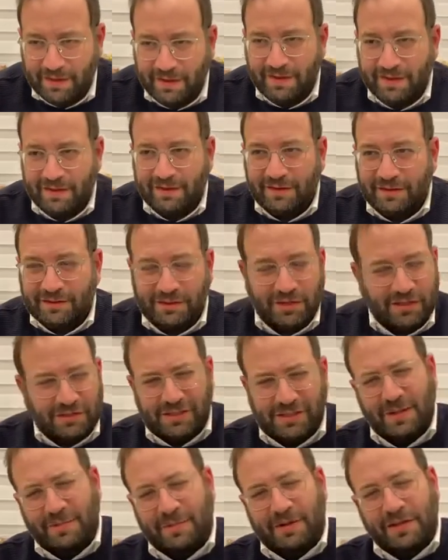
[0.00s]
So the
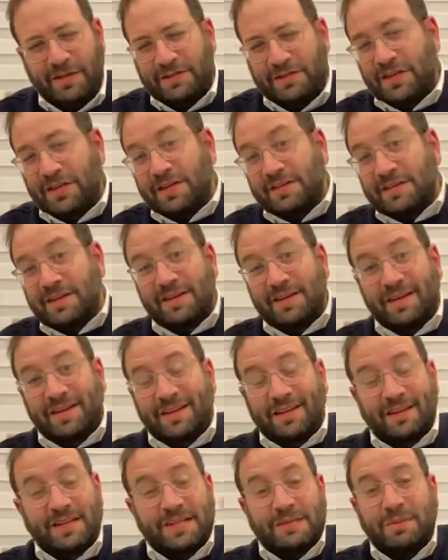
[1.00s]
Kamenetzky says
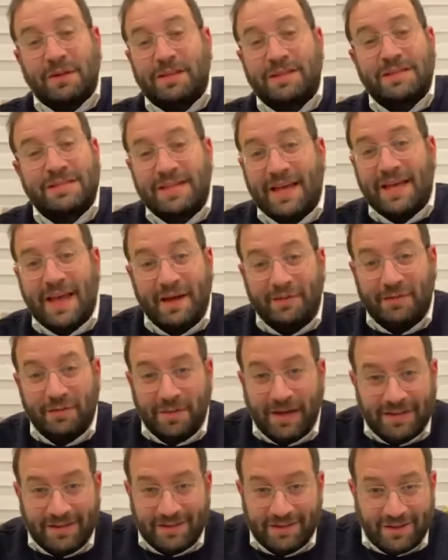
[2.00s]
to split the sea after
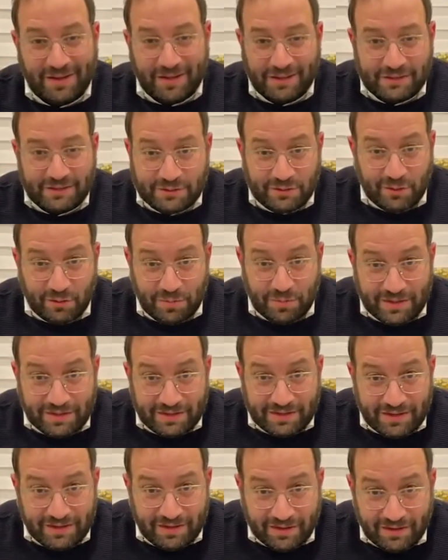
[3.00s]
Matan Torah is no big
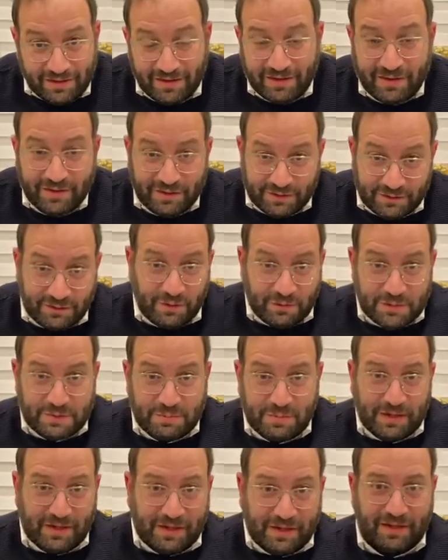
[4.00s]
deal, so to
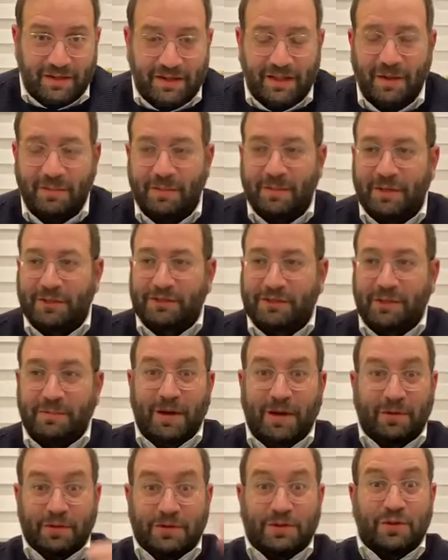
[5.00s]
speak. Klapi Moshe
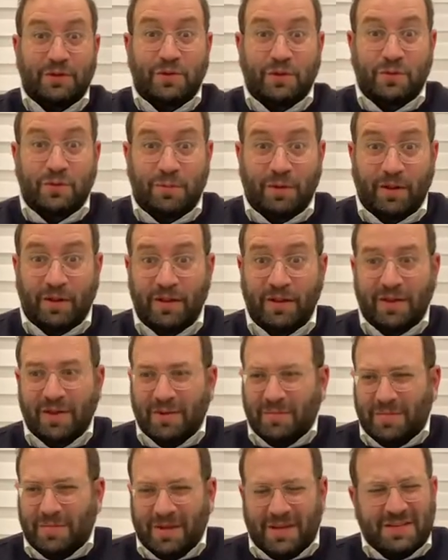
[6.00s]
Rabbeinu, it's doable
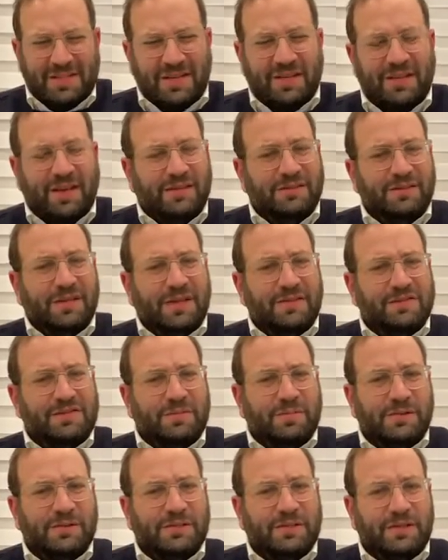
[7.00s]
because the Torah gives a
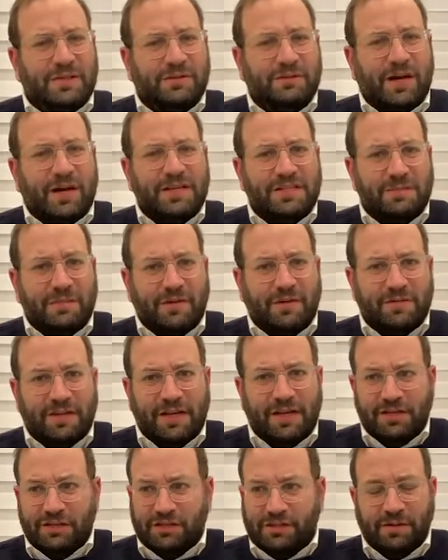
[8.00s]
person to rise above
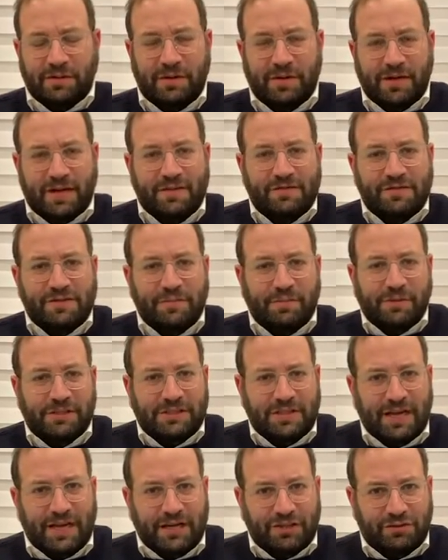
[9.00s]
nature. It gives a person
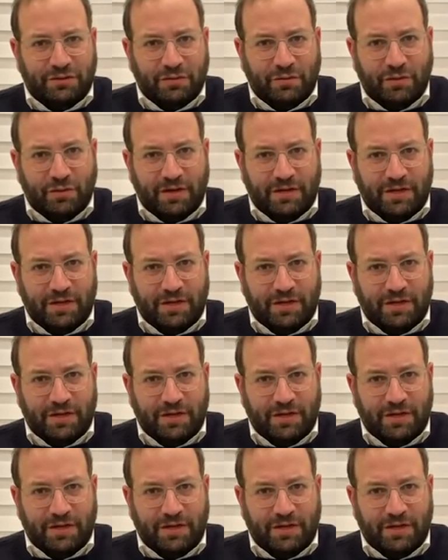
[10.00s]
extraordinary